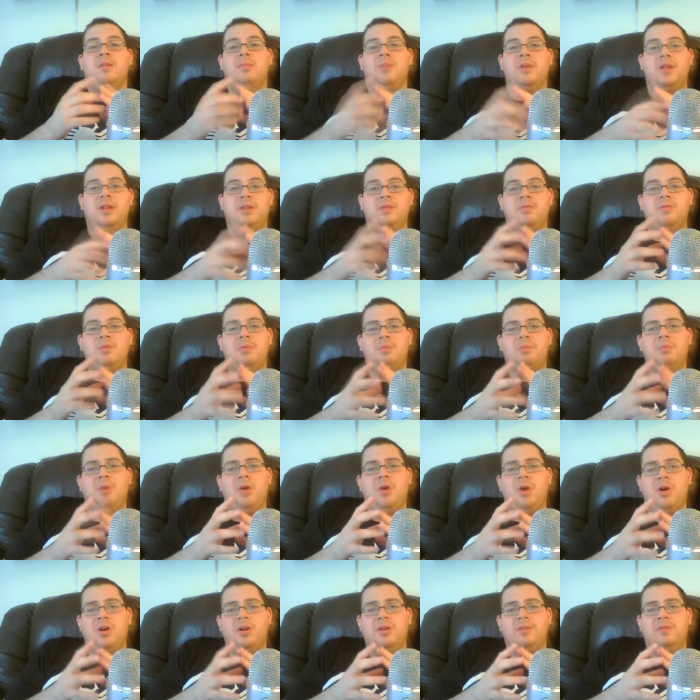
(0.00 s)
But if you've been
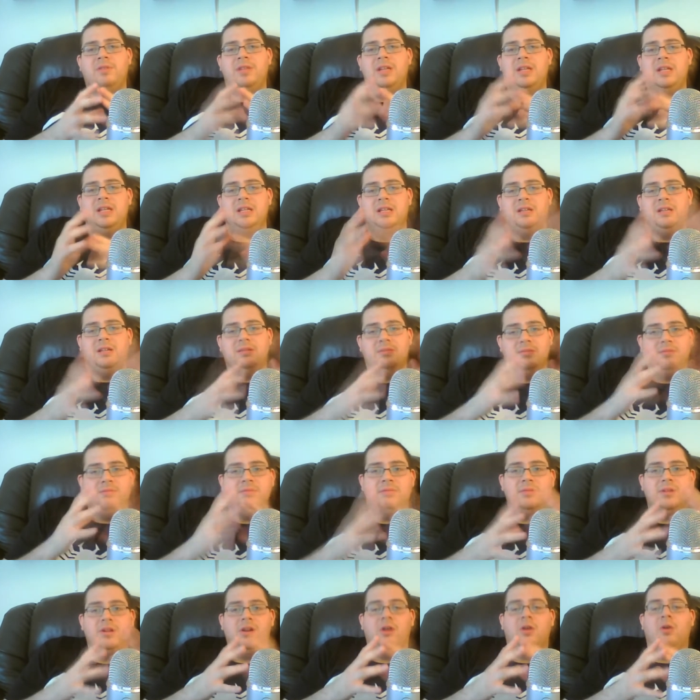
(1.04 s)
part of the
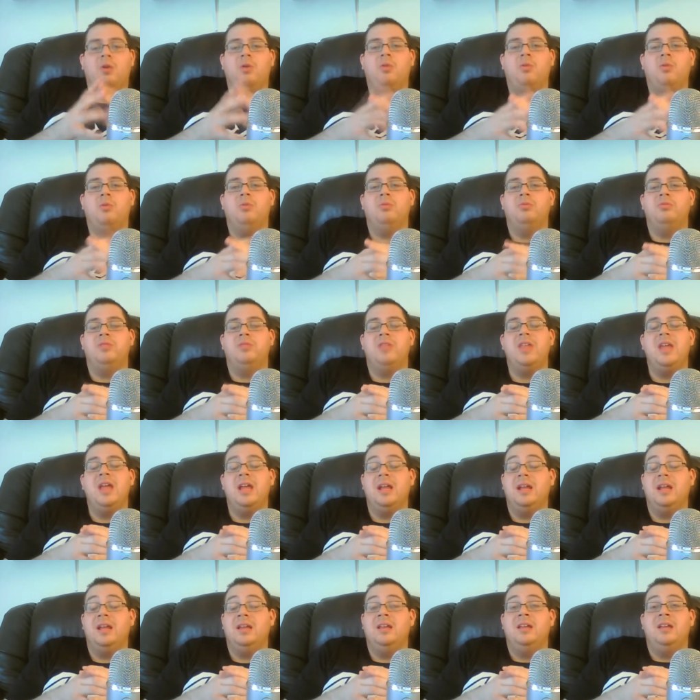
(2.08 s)
you know whole
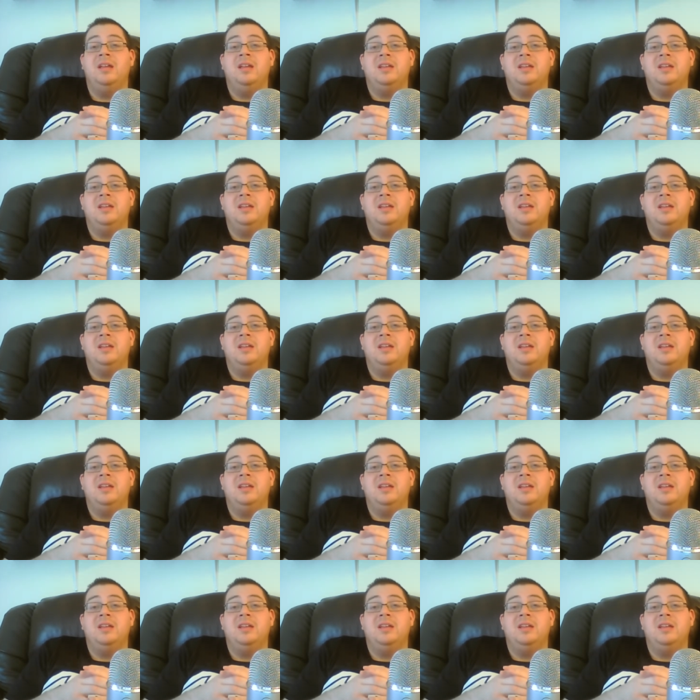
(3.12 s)
thing,